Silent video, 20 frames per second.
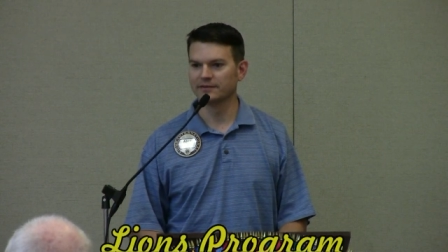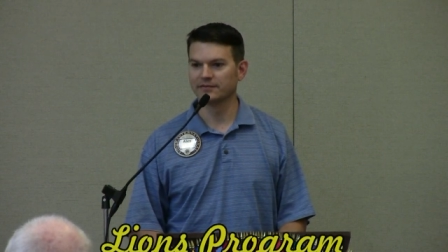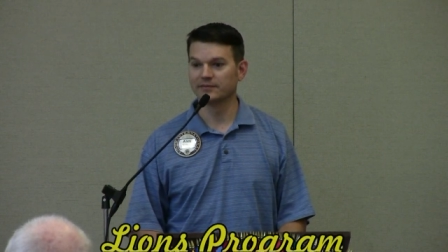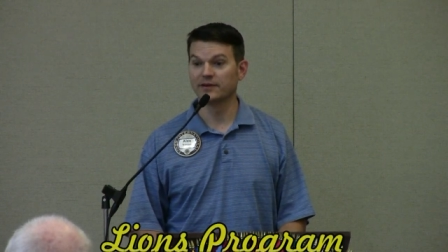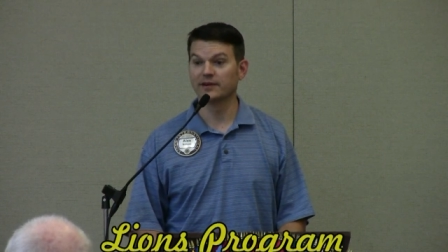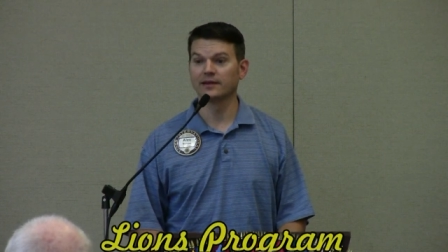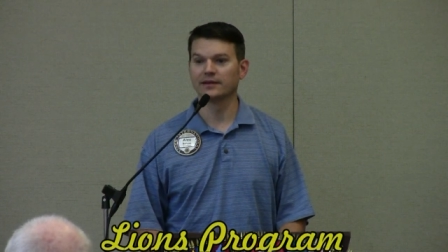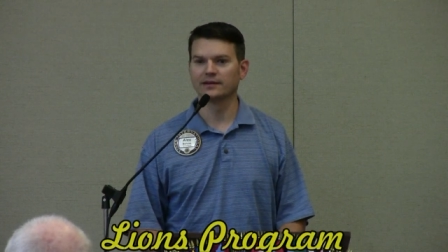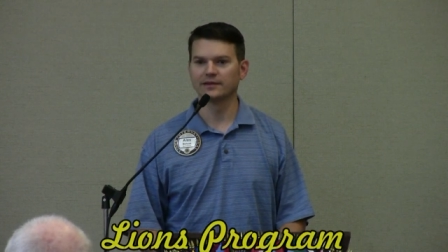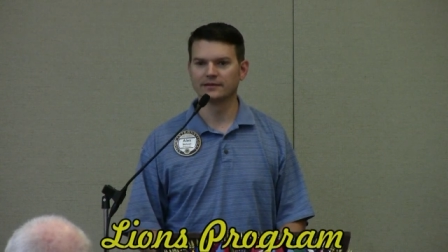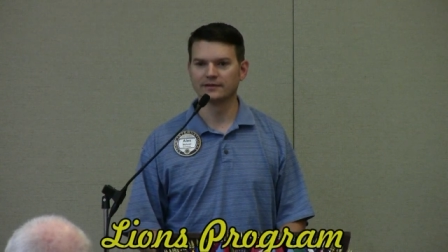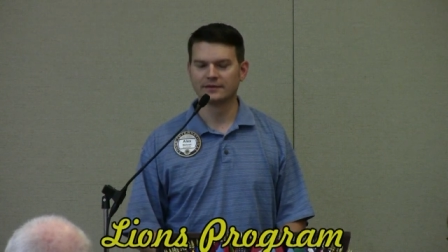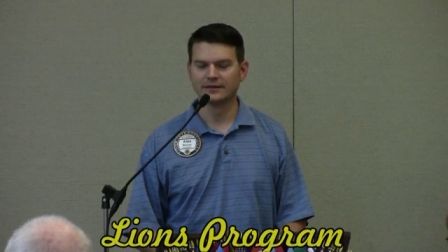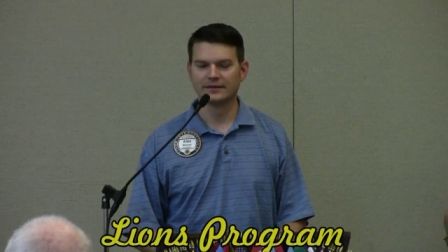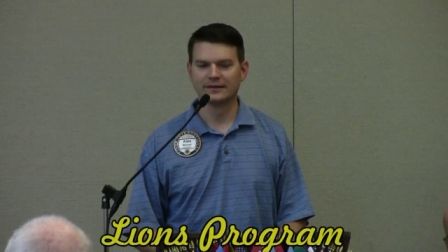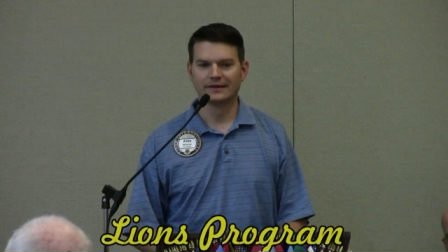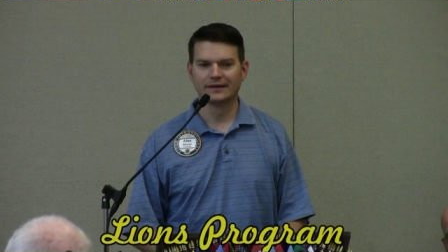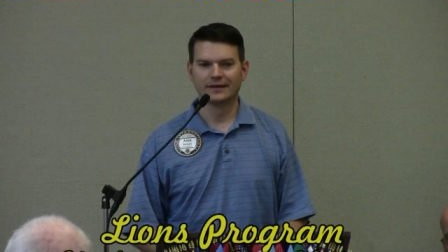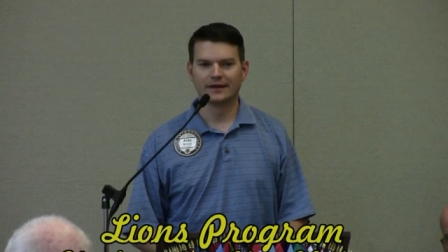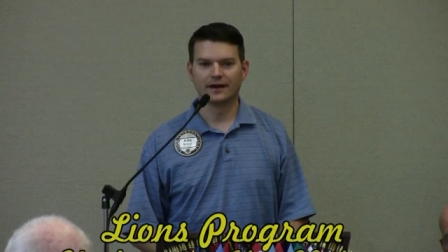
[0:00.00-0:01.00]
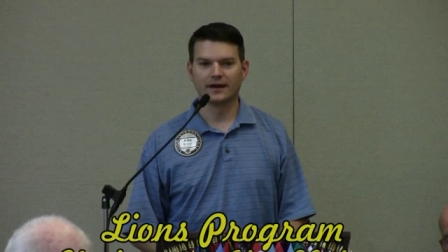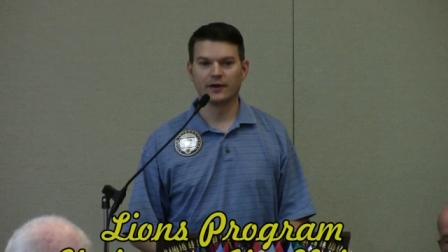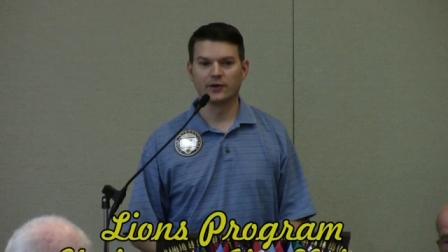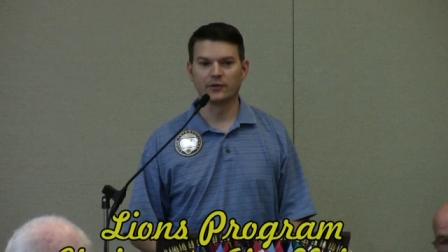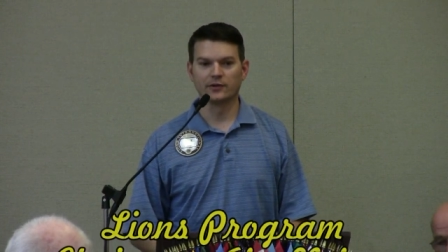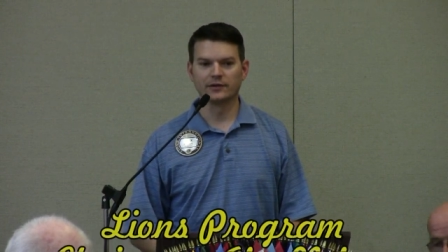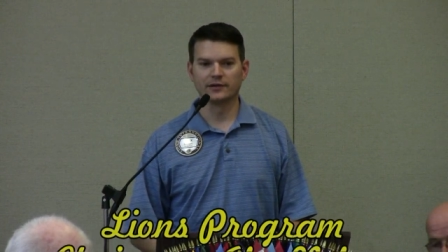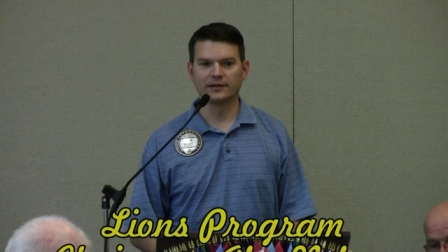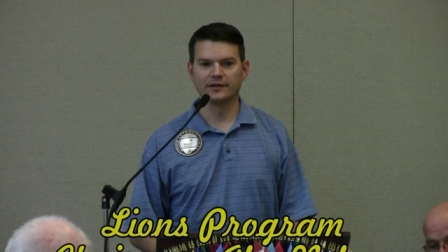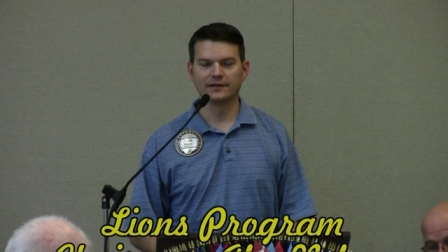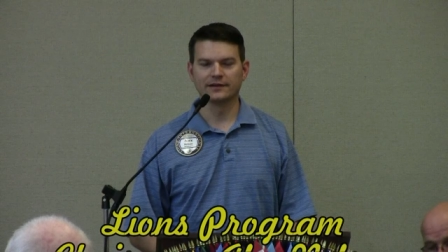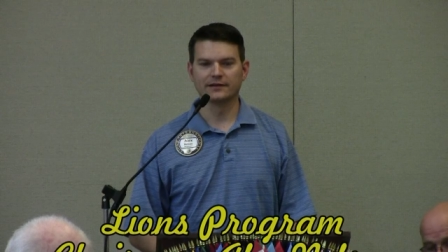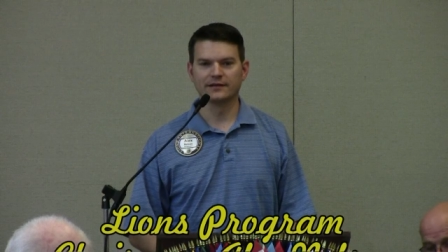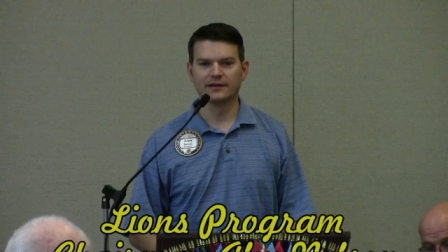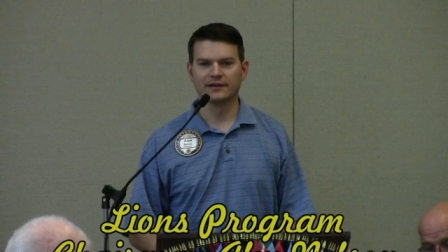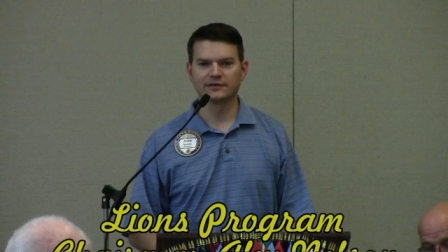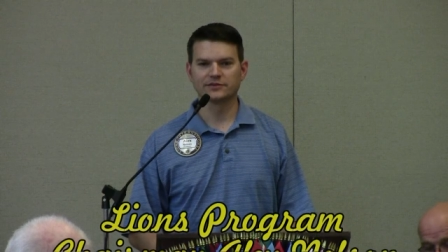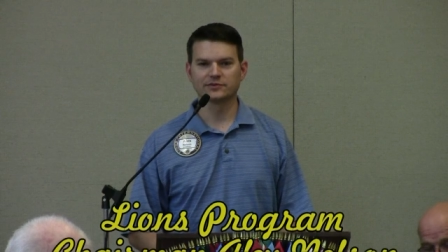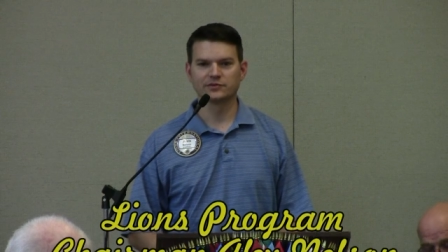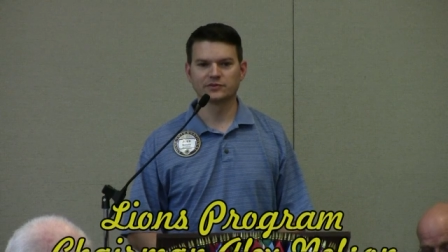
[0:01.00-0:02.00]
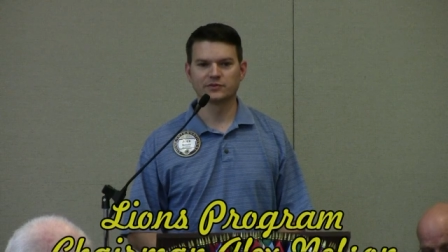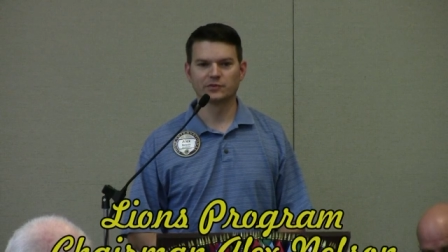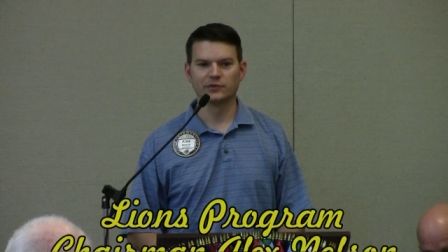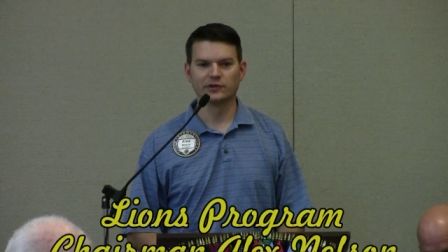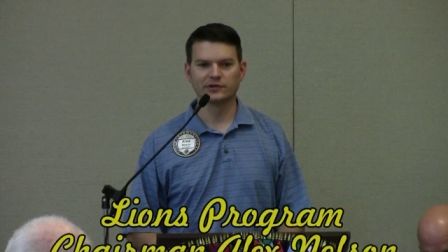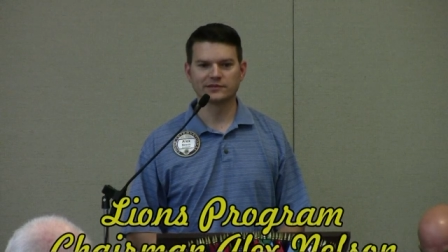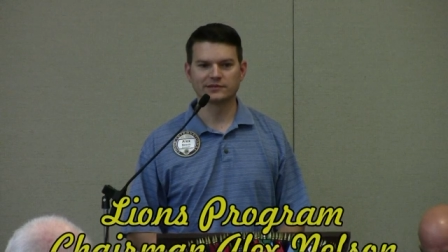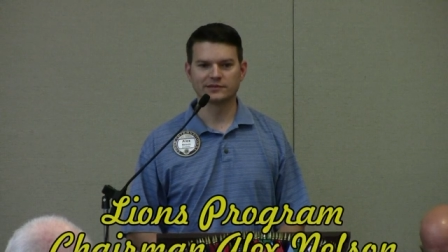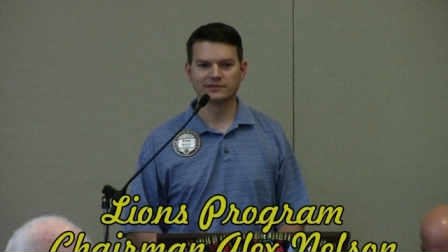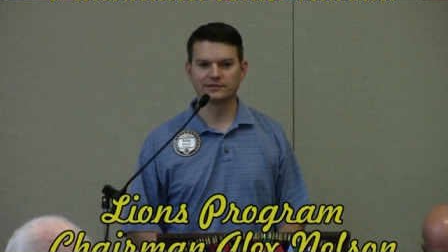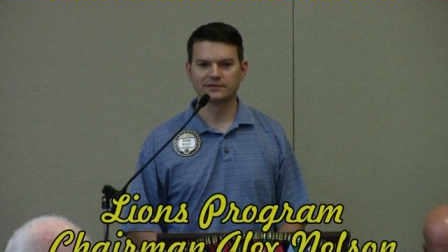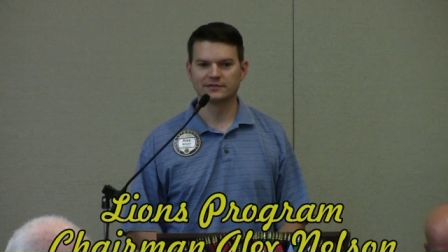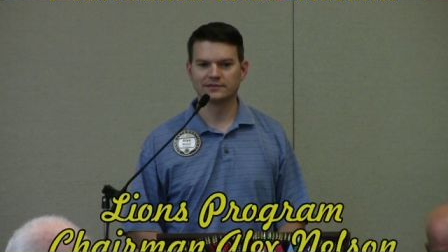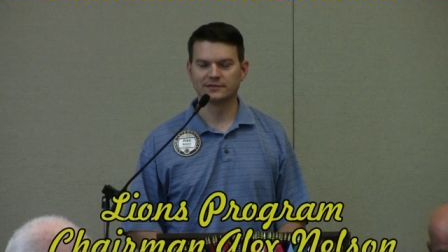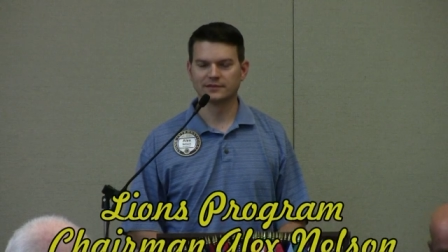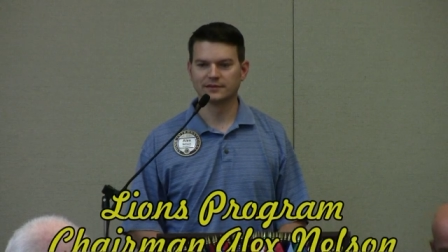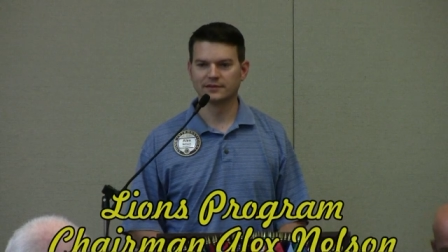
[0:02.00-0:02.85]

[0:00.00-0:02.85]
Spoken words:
defeating our Lion Axel Swanson